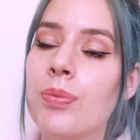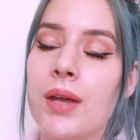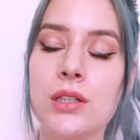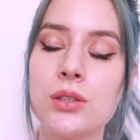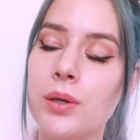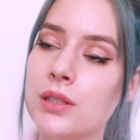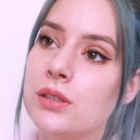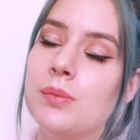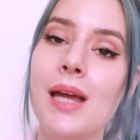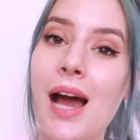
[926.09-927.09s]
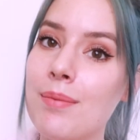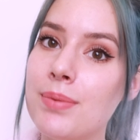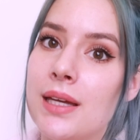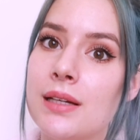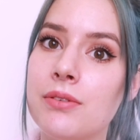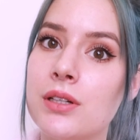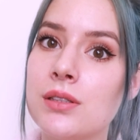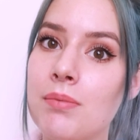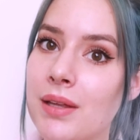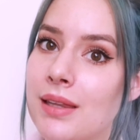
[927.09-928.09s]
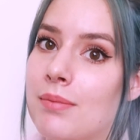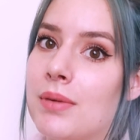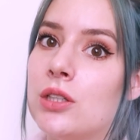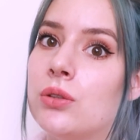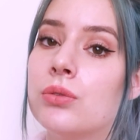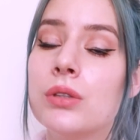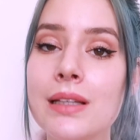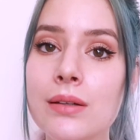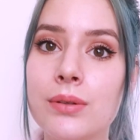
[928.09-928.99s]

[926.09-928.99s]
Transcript: I just want you to be happy, and if there's something that makes you really,